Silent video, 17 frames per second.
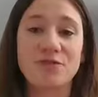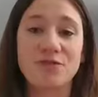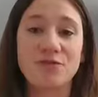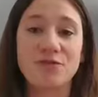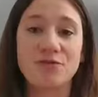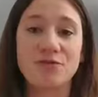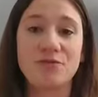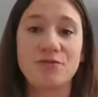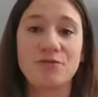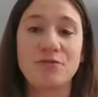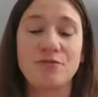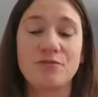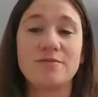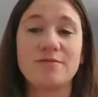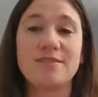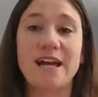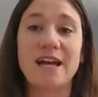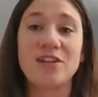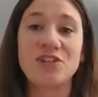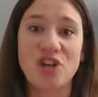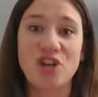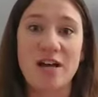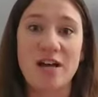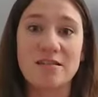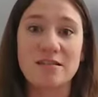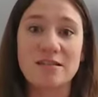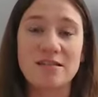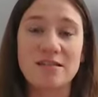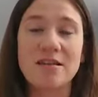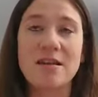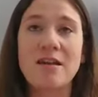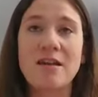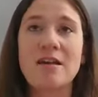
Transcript: to digest.